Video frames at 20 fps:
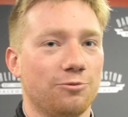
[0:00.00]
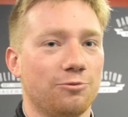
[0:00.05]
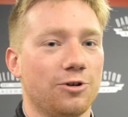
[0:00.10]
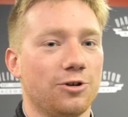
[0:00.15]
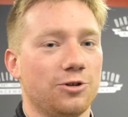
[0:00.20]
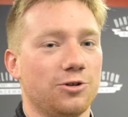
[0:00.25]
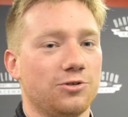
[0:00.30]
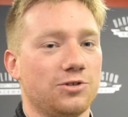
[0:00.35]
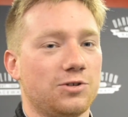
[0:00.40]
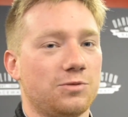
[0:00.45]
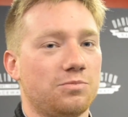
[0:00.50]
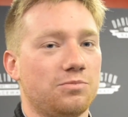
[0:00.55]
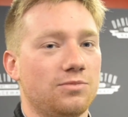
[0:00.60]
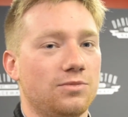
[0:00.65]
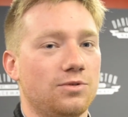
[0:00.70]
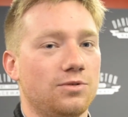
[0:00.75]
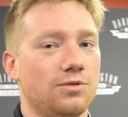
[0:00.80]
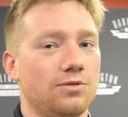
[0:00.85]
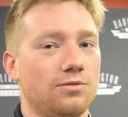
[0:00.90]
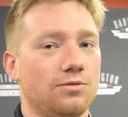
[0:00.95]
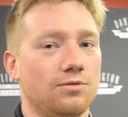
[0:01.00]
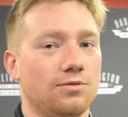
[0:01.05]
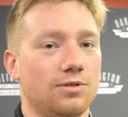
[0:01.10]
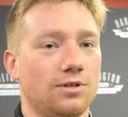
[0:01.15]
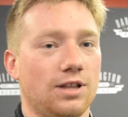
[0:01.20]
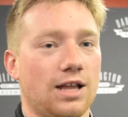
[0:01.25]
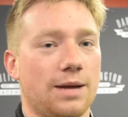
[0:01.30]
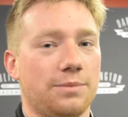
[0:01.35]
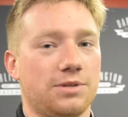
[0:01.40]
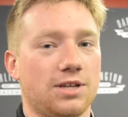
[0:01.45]
run
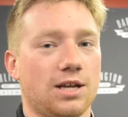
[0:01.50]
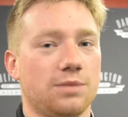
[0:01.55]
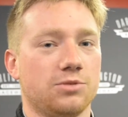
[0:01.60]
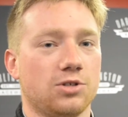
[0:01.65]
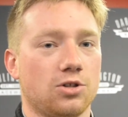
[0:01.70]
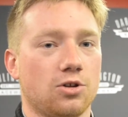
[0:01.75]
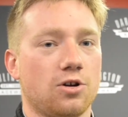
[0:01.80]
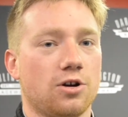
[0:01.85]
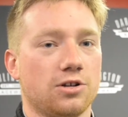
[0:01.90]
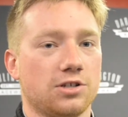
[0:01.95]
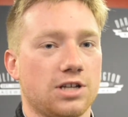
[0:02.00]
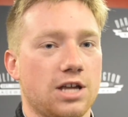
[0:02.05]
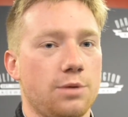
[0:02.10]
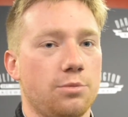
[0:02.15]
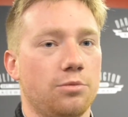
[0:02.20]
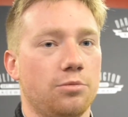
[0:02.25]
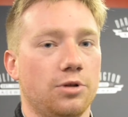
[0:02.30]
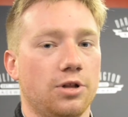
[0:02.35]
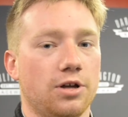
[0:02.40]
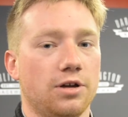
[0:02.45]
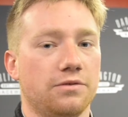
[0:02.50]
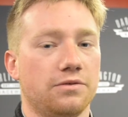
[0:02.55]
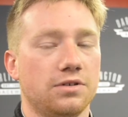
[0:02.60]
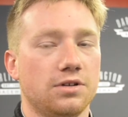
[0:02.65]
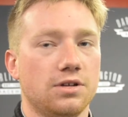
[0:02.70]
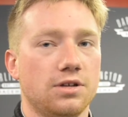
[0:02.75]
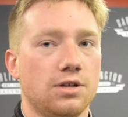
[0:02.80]
the lap times that the car's capable of.